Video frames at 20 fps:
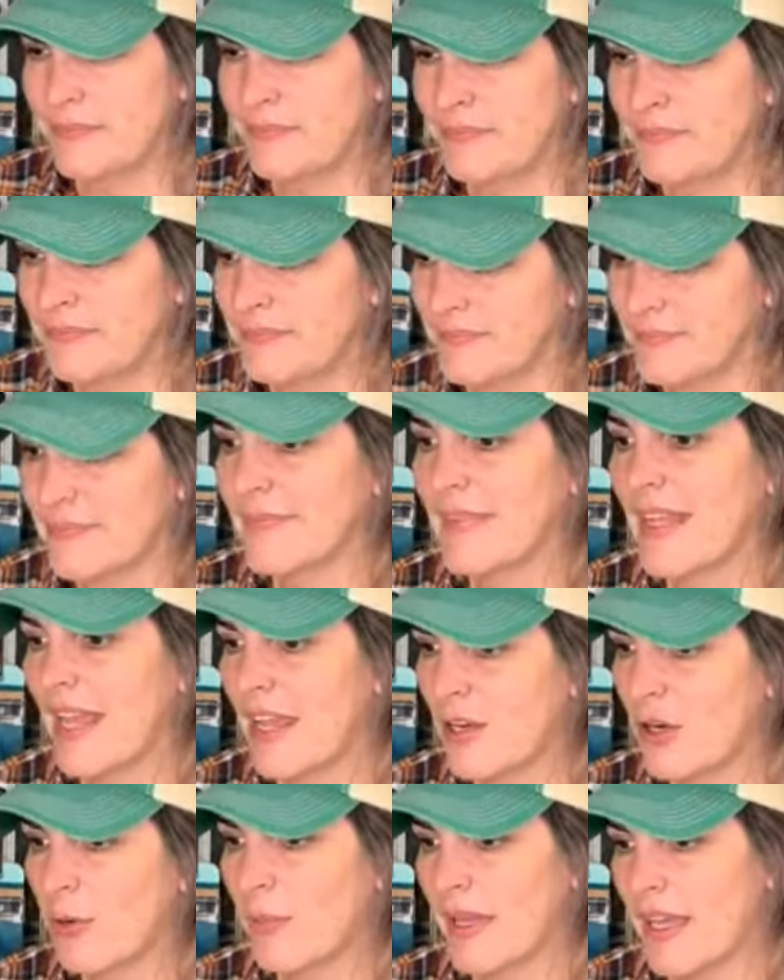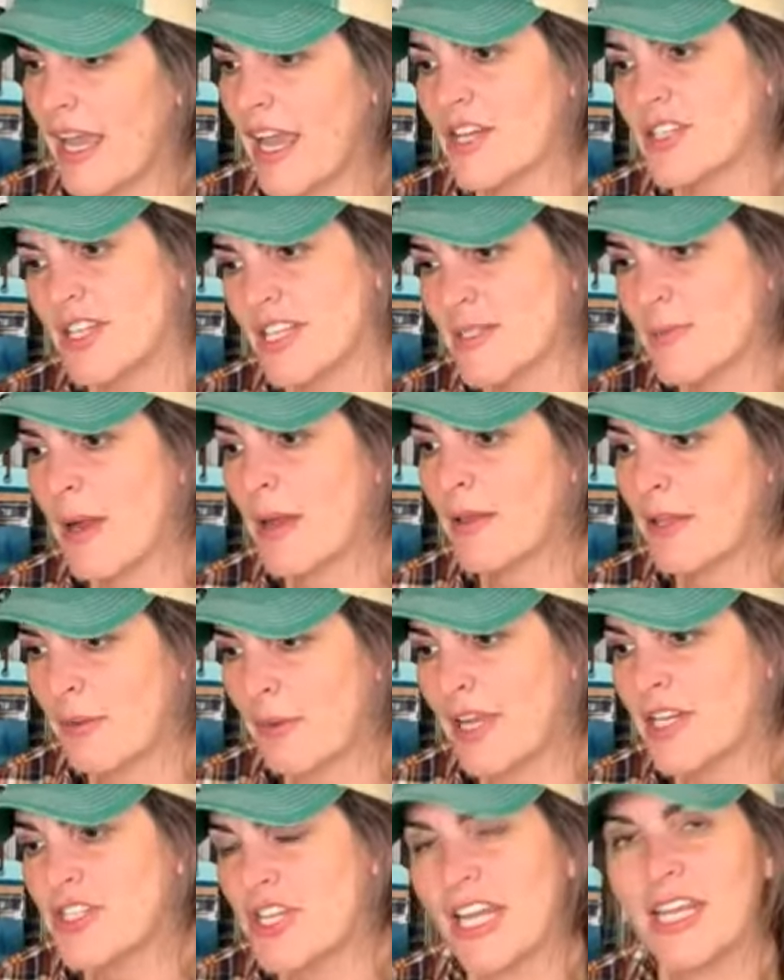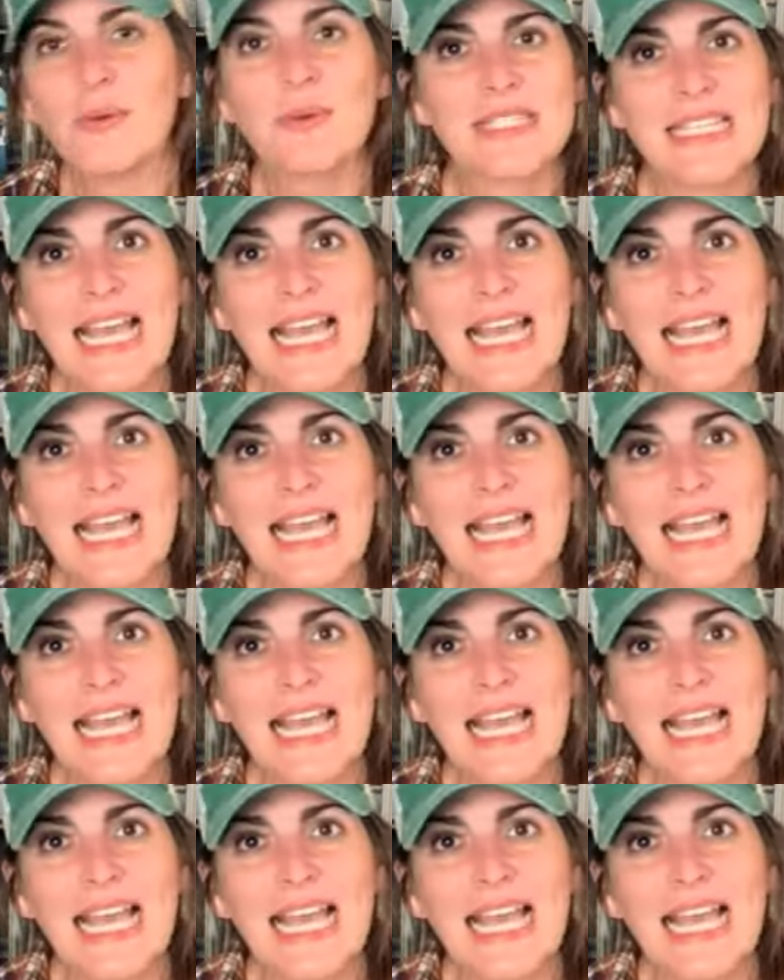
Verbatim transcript: and oh my gosh, that's probably why Jane was